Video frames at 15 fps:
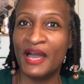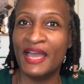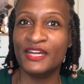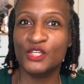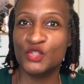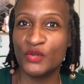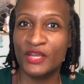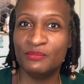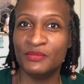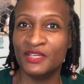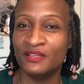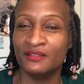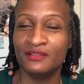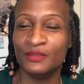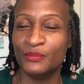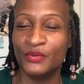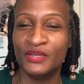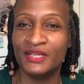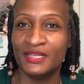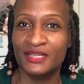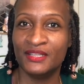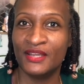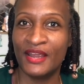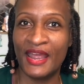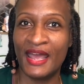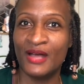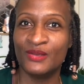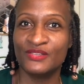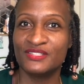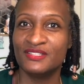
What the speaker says: treadmill and putting it in their house.